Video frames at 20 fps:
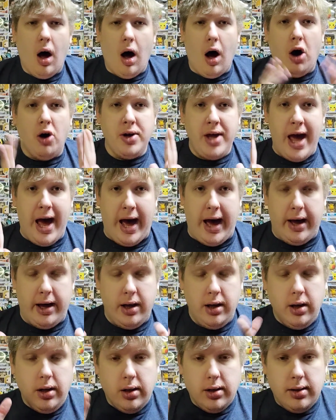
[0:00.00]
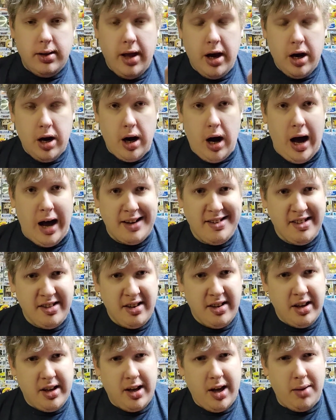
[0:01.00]
Oh yeah, they're
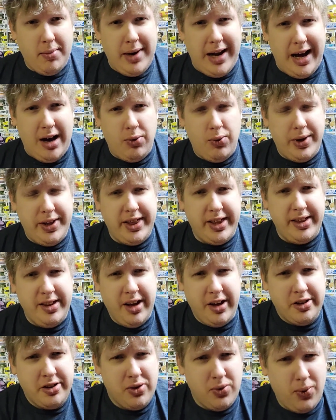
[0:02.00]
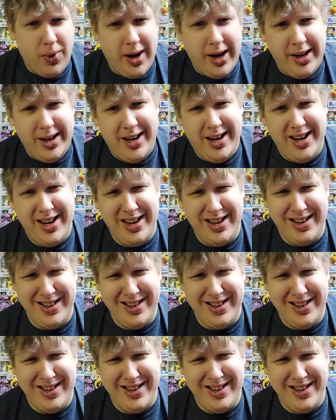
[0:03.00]
actually coming out with another one.